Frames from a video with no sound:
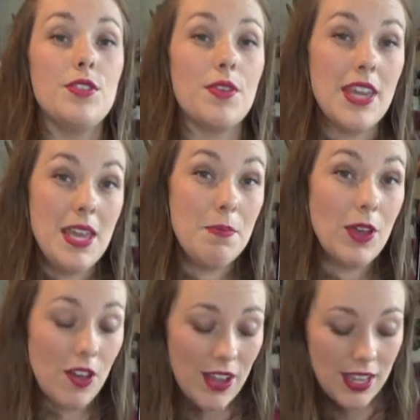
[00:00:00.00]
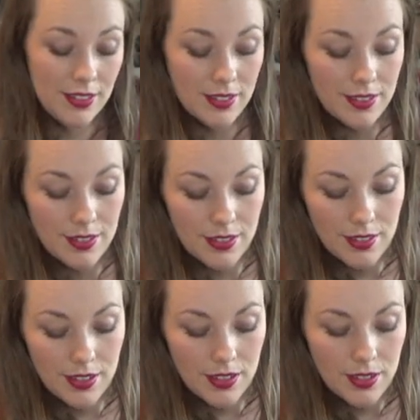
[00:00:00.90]
So keep going,
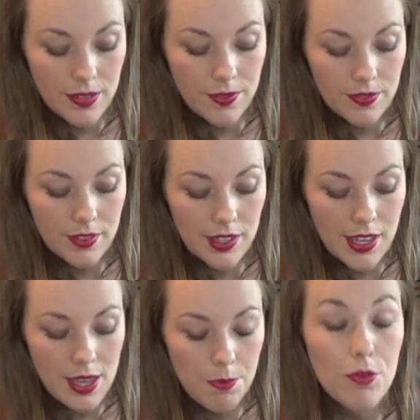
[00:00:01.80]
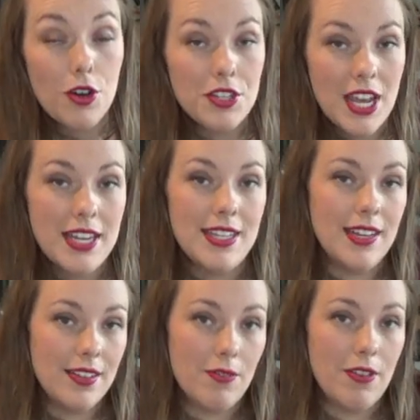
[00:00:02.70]
keep
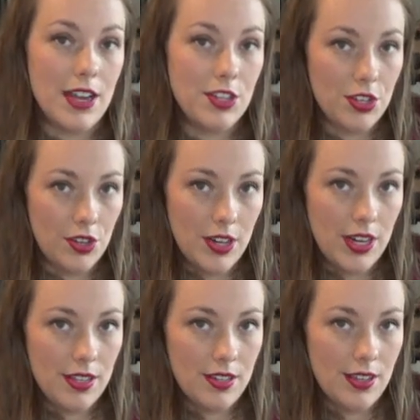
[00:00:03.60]
rotating the fine tuner